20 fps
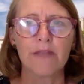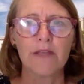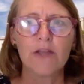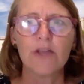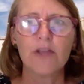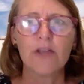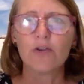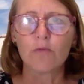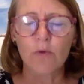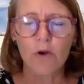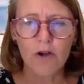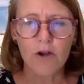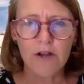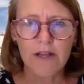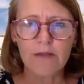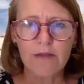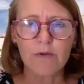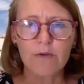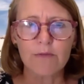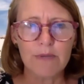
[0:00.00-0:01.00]
You're
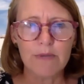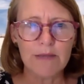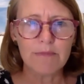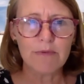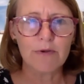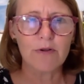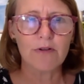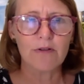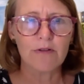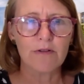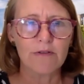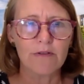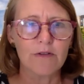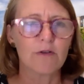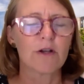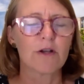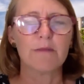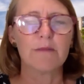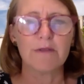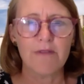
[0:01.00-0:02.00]
working with people, you're
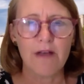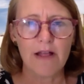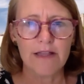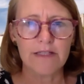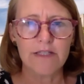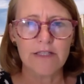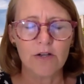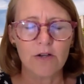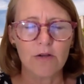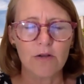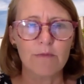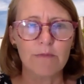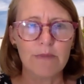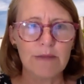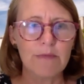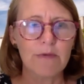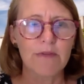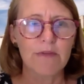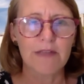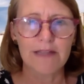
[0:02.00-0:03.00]
going to be volunteering with
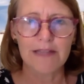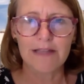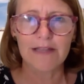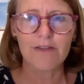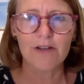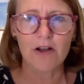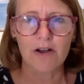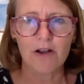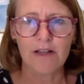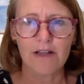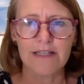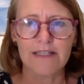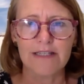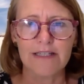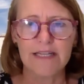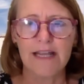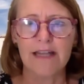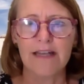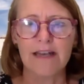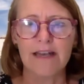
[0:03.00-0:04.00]
people that live in
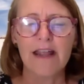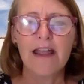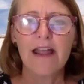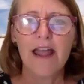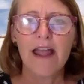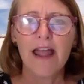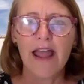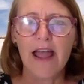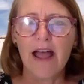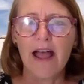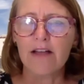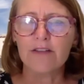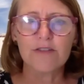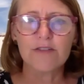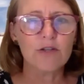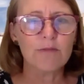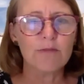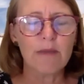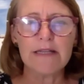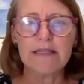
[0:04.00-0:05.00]
Arlington. So
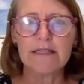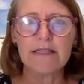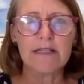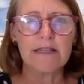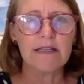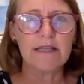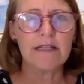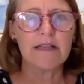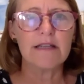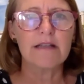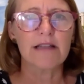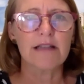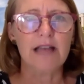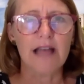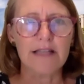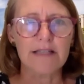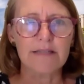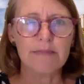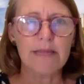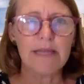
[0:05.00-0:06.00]
you might see
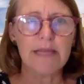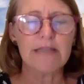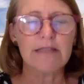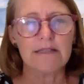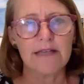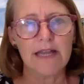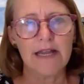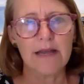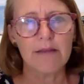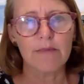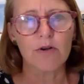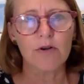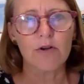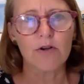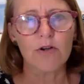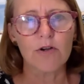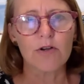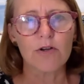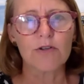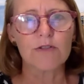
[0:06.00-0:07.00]
classmates,
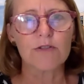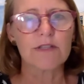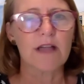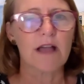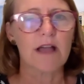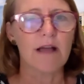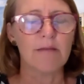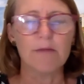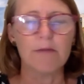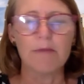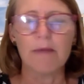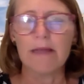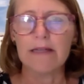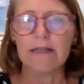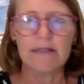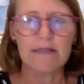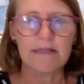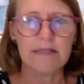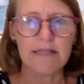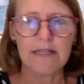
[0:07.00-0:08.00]
neighbors, you might
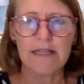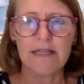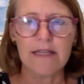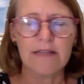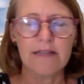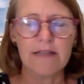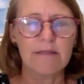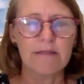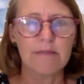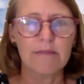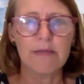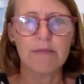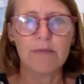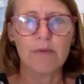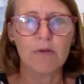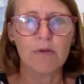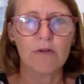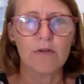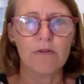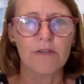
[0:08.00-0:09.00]
see the
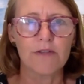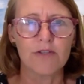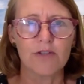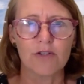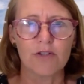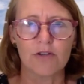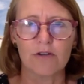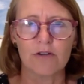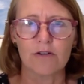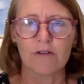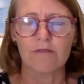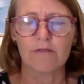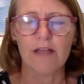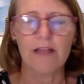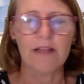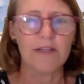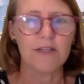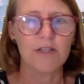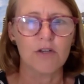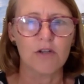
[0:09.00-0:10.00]
people that you're
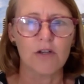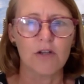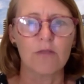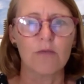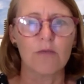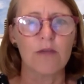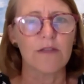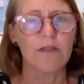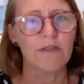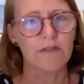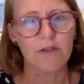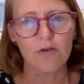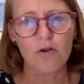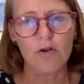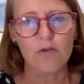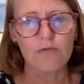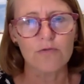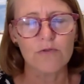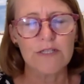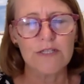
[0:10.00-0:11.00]
volunteering with at the
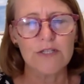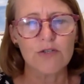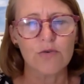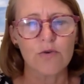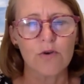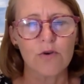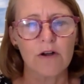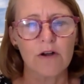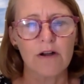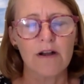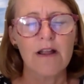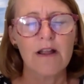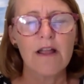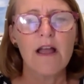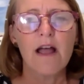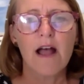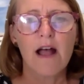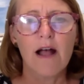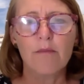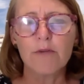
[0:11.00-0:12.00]
grocery store.
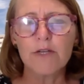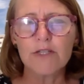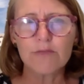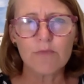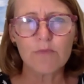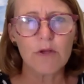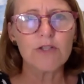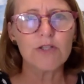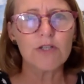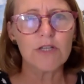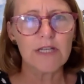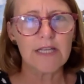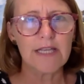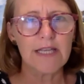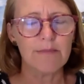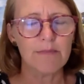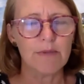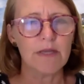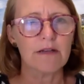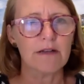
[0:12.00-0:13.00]
We just want you to
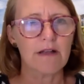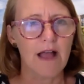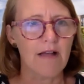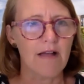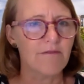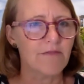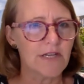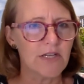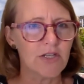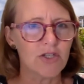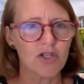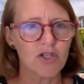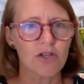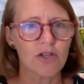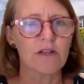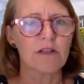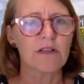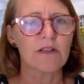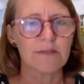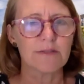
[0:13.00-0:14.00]
keep it
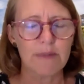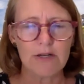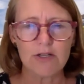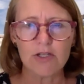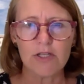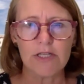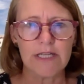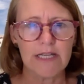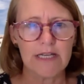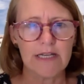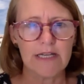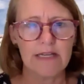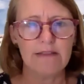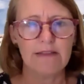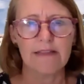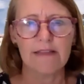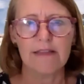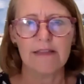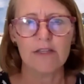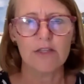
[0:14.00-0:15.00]
confidential, especially
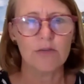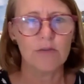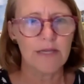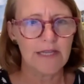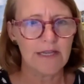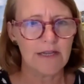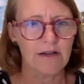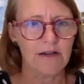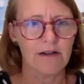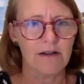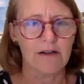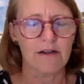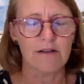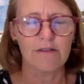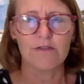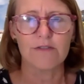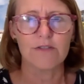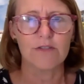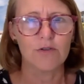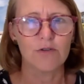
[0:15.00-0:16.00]
anything that you hear
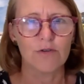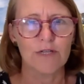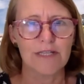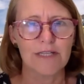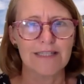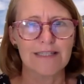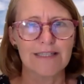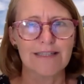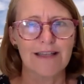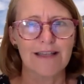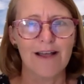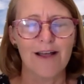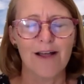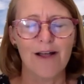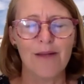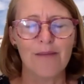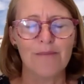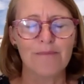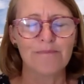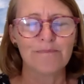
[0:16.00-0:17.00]
students
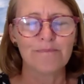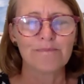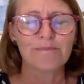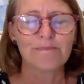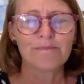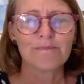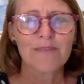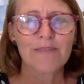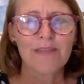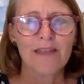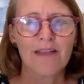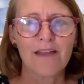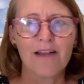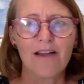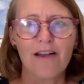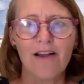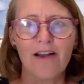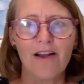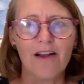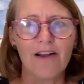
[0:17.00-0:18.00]

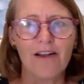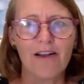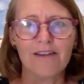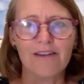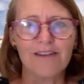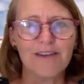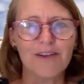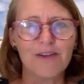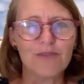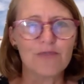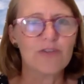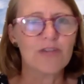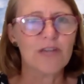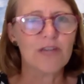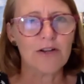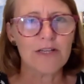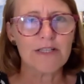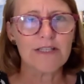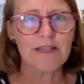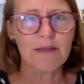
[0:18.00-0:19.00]
are
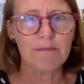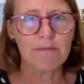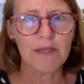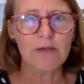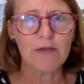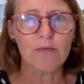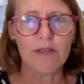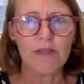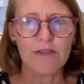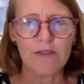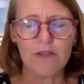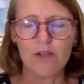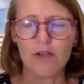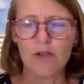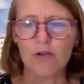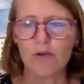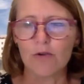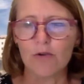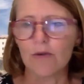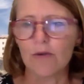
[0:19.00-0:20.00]
sharing something with
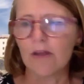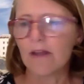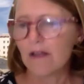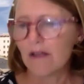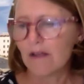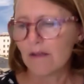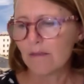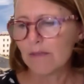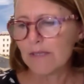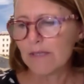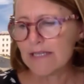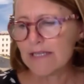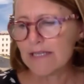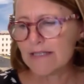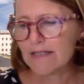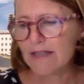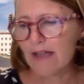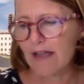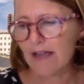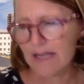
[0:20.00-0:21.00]
you.
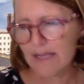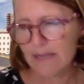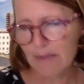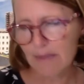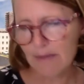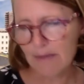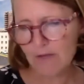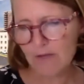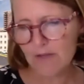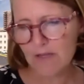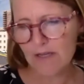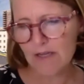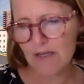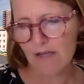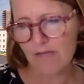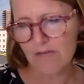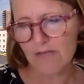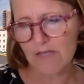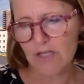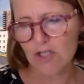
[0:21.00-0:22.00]
Please keep everything
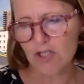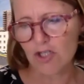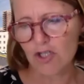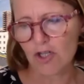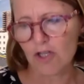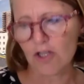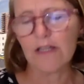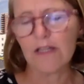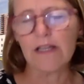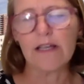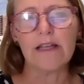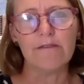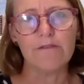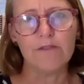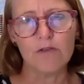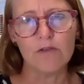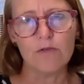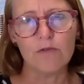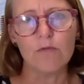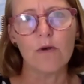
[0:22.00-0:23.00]
confidential. If
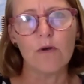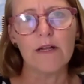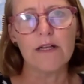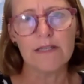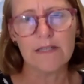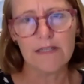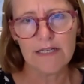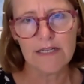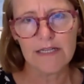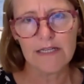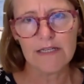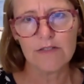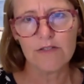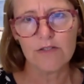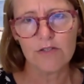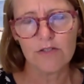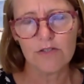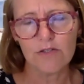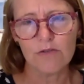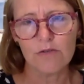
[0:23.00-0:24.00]

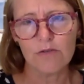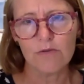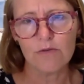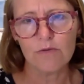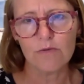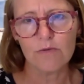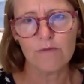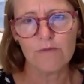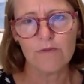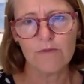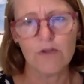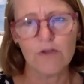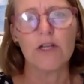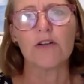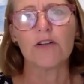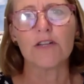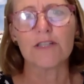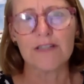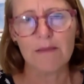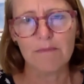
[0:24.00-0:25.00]
you're
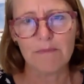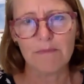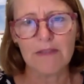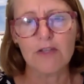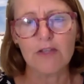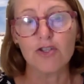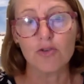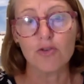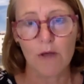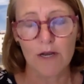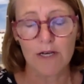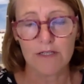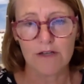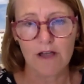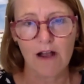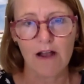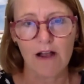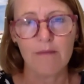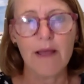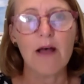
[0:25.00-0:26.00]
hearing something that you want to
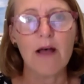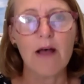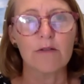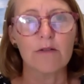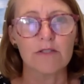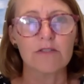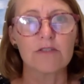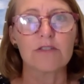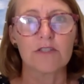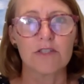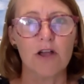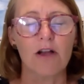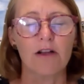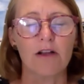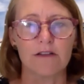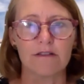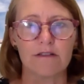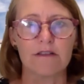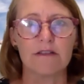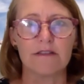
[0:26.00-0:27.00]
talk about, just talk
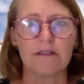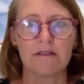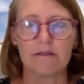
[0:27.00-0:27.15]
to the